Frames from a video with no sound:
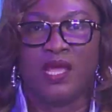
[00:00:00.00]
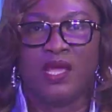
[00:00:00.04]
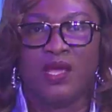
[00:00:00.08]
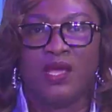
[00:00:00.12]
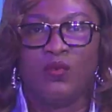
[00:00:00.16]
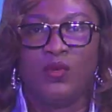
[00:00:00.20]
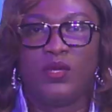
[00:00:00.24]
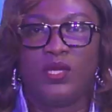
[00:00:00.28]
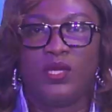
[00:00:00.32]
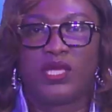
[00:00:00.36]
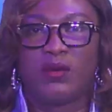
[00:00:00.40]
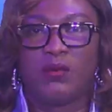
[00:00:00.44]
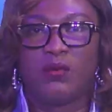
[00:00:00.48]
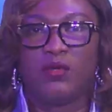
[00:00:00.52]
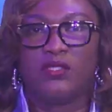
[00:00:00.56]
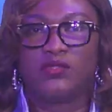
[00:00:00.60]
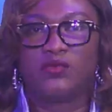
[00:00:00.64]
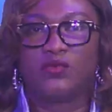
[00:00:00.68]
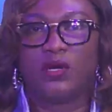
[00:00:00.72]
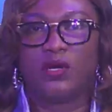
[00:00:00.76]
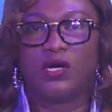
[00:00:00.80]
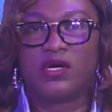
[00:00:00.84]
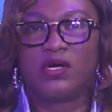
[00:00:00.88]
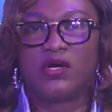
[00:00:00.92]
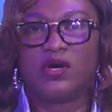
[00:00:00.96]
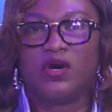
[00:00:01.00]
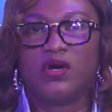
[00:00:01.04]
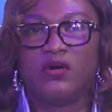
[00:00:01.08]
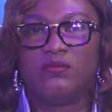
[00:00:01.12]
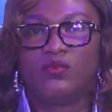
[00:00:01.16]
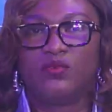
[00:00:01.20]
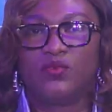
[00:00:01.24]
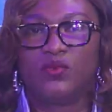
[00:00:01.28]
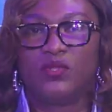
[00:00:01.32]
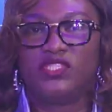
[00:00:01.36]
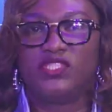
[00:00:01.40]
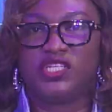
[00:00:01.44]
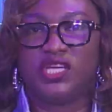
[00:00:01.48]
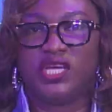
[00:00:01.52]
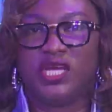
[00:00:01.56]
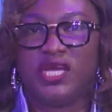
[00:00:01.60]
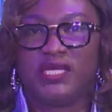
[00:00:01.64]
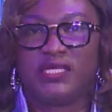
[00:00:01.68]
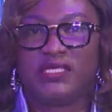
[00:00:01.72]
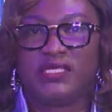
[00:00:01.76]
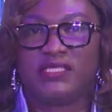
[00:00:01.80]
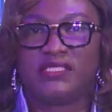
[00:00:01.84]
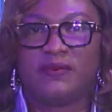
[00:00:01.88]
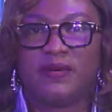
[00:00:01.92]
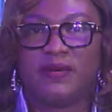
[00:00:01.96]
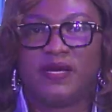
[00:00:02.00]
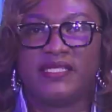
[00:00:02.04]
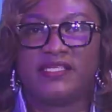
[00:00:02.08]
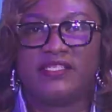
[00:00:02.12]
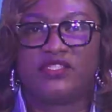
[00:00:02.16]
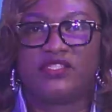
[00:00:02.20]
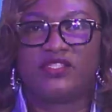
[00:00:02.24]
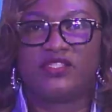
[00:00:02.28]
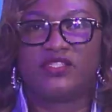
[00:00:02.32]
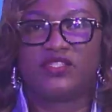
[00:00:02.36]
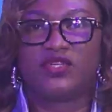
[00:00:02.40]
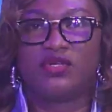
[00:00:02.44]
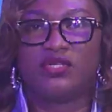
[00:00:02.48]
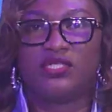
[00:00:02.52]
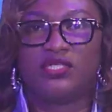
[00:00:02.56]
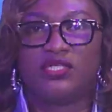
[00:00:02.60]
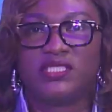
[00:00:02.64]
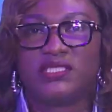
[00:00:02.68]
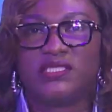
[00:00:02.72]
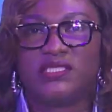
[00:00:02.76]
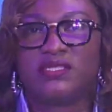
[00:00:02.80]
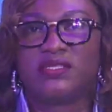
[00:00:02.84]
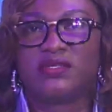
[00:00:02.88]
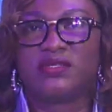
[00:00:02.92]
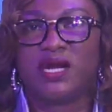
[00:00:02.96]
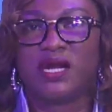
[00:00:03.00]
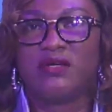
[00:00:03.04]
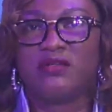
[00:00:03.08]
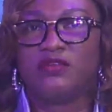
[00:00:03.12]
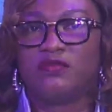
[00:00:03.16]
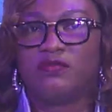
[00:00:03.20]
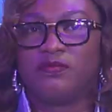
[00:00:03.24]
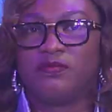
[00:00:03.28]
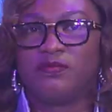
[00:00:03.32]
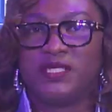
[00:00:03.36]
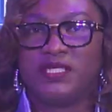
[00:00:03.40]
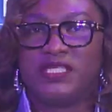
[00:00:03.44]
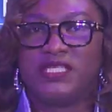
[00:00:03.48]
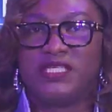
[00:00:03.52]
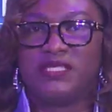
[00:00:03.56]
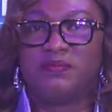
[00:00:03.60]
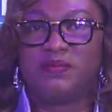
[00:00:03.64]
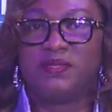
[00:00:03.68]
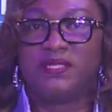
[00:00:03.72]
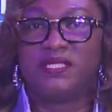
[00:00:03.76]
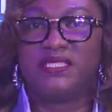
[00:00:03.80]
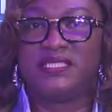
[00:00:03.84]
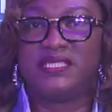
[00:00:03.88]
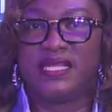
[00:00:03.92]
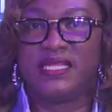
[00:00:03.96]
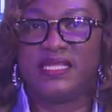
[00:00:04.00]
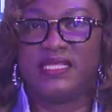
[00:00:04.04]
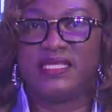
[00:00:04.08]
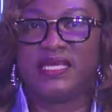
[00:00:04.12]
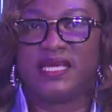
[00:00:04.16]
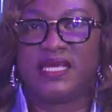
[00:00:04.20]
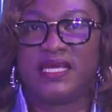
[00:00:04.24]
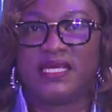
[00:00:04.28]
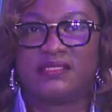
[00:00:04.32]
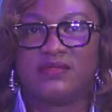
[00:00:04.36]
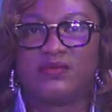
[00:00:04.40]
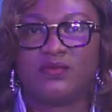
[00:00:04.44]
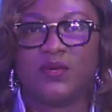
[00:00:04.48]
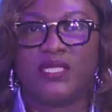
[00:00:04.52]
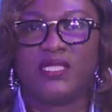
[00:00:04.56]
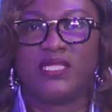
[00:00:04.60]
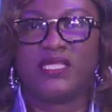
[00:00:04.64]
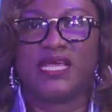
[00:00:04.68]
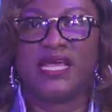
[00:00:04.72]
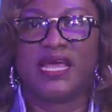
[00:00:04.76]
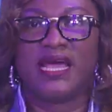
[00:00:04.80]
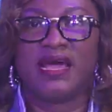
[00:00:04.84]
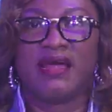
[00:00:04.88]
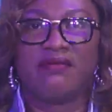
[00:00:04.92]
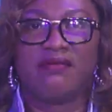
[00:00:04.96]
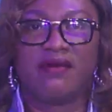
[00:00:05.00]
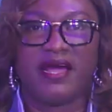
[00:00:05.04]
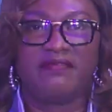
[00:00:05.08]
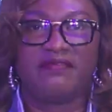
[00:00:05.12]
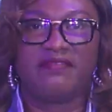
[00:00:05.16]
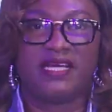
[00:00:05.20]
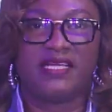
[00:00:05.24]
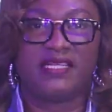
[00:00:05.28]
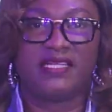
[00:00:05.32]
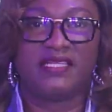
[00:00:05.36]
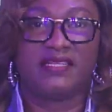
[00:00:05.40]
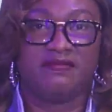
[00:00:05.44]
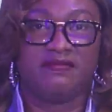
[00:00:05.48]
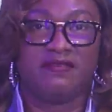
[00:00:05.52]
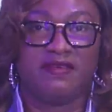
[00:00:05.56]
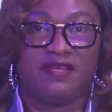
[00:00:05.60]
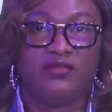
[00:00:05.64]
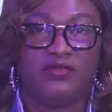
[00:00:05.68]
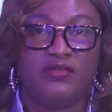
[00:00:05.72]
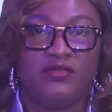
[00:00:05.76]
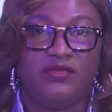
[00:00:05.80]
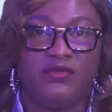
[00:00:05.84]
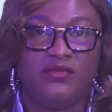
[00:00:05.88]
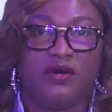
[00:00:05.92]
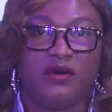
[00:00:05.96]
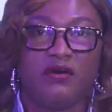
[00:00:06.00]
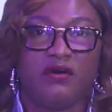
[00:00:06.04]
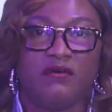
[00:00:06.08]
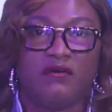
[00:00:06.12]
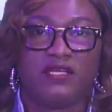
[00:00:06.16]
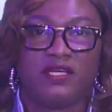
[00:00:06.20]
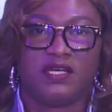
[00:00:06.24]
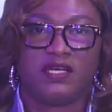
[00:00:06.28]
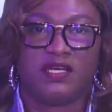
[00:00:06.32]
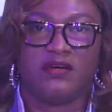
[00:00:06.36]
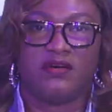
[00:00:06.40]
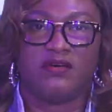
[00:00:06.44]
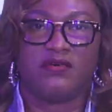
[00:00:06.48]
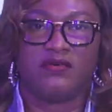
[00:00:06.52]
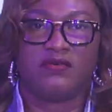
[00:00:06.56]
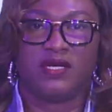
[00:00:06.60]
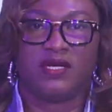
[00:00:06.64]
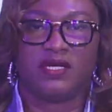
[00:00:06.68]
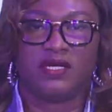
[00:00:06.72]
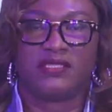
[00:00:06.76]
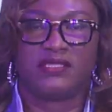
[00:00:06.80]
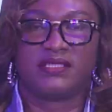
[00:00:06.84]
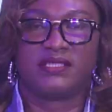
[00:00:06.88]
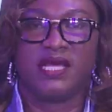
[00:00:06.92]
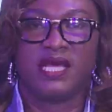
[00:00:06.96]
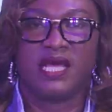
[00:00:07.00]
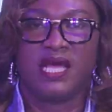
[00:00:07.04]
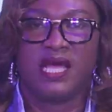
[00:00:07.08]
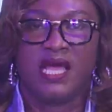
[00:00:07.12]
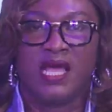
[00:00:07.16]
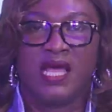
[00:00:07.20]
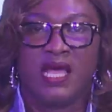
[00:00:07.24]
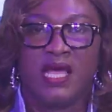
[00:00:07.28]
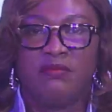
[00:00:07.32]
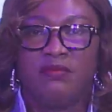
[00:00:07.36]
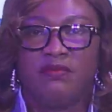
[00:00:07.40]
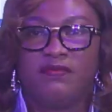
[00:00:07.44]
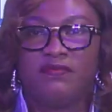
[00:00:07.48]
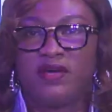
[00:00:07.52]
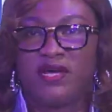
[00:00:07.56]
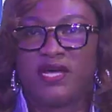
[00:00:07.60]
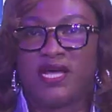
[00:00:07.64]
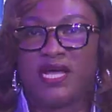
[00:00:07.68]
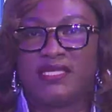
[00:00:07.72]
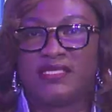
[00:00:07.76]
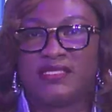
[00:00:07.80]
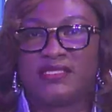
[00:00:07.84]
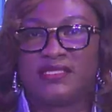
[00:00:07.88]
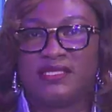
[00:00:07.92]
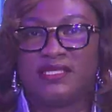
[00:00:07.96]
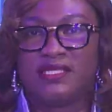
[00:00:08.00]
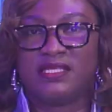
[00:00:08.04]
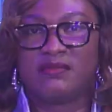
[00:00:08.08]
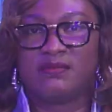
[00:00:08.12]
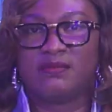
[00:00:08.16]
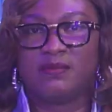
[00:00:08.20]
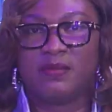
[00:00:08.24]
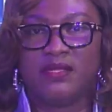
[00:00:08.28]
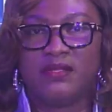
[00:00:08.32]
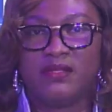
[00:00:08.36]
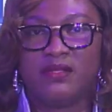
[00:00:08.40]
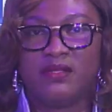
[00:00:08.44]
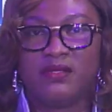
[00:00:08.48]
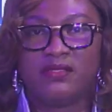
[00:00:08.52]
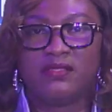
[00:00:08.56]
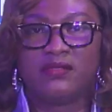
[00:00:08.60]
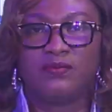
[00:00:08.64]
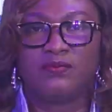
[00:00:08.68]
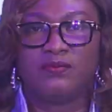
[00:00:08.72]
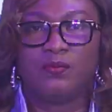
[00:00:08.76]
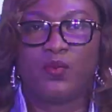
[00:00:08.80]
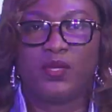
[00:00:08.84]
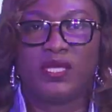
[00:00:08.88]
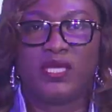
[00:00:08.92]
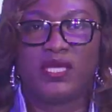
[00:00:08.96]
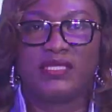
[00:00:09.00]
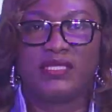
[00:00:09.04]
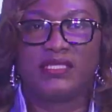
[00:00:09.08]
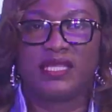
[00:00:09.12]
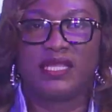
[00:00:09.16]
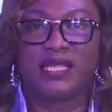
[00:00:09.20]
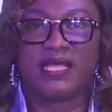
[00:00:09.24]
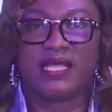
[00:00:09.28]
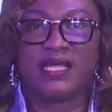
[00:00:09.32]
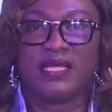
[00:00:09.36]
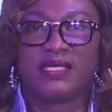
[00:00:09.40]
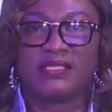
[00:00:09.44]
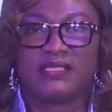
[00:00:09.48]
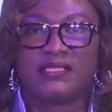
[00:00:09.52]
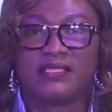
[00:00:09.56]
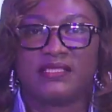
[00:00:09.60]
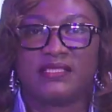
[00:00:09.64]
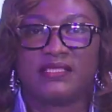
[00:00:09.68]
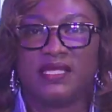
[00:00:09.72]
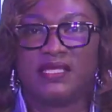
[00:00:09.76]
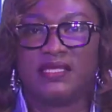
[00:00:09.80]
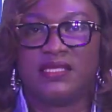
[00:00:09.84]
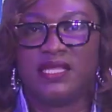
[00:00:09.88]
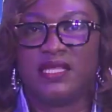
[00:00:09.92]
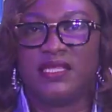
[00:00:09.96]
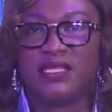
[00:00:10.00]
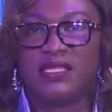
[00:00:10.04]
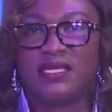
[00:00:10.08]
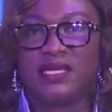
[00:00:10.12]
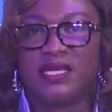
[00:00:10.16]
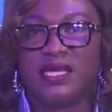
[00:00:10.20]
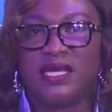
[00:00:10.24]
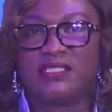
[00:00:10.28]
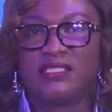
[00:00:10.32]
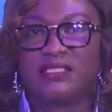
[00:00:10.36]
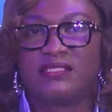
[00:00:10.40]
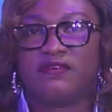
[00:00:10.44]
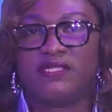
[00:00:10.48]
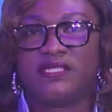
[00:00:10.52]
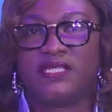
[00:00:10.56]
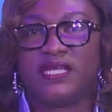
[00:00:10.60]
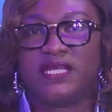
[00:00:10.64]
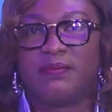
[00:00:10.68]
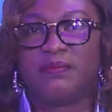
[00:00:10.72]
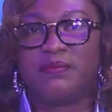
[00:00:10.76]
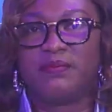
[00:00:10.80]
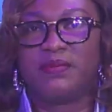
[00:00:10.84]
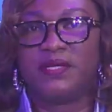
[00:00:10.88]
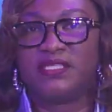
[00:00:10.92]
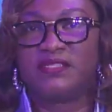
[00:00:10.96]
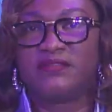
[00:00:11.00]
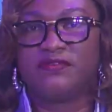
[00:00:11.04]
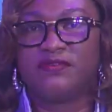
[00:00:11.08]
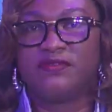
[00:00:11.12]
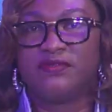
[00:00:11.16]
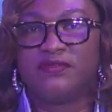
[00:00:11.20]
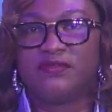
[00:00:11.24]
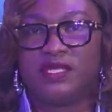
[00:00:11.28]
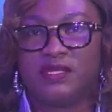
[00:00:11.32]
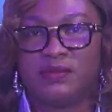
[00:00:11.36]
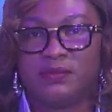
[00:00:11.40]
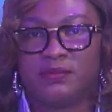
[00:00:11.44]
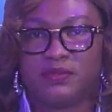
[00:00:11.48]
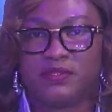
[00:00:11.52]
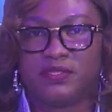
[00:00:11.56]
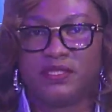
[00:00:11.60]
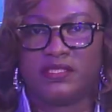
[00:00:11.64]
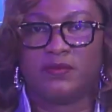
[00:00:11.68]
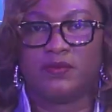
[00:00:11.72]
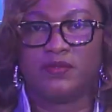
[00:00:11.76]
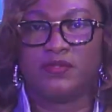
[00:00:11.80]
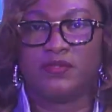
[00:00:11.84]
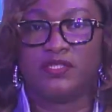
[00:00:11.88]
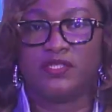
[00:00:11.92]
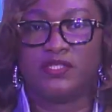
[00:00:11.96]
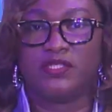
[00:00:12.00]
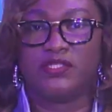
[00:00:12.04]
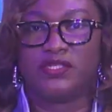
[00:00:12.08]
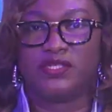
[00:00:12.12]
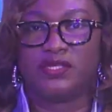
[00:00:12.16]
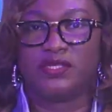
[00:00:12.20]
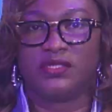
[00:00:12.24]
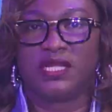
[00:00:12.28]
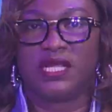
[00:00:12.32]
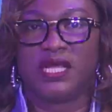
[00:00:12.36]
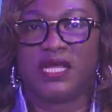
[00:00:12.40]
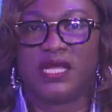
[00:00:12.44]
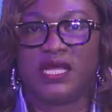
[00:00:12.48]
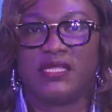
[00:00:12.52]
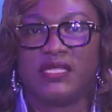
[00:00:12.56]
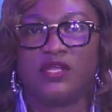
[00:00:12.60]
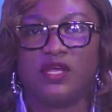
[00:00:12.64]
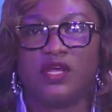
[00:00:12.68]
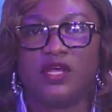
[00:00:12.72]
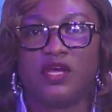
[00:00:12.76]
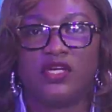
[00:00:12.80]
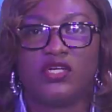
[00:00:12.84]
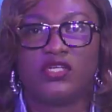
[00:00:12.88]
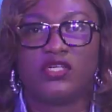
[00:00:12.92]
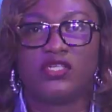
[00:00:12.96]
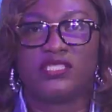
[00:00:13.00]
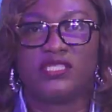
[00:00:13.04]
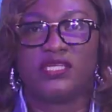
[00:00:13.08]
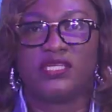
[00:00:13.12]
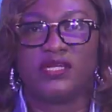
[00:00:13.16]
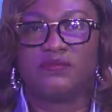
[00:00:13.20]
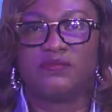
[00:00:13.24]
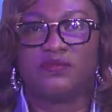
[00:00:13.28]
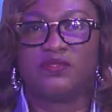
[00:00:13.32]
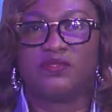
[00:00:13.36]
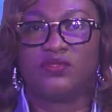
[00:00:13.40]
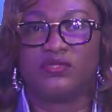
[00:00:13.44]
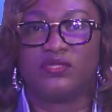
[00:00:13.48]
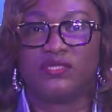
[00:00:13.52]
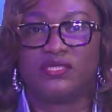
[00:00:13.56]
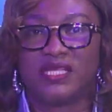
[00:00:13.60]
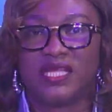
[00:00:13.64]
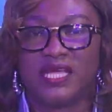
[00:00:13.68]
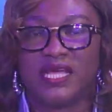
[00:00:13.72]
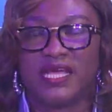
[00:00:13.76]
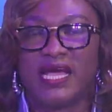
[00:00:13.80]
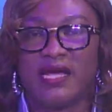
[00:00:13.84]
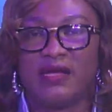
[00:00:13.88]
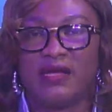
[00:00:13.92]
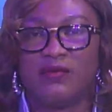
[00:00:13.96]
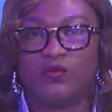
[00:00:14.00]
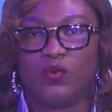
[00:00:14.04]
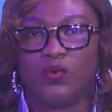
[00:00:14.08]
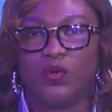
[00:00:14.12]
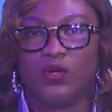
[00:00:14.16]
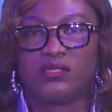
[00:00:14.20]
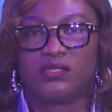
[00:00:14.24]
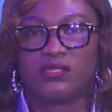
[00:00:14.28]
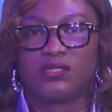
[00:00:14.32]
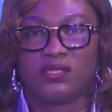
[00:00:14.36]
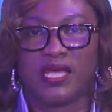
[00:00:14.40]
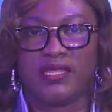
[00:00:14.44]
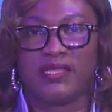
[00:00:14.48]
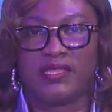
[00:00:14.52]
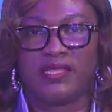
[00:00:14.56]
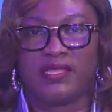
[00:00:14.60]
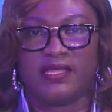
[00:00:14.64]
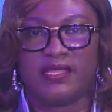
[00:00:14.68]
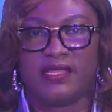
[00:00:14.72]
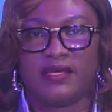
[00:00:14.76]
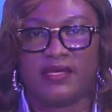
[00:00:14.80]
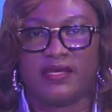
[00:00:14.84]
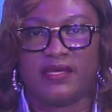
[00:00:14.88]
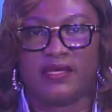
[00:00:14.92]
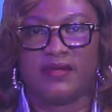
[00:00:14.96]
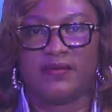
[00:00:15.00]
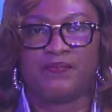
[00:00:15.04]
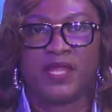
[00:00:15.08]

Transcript: Wike was welcomed with cheers by the surging crowd of PDP delegates when he arrived at the venue of the Congress. Before casting his ballot, Wike thanked the delegates for their peaceful disposition and urged them to stay and work together.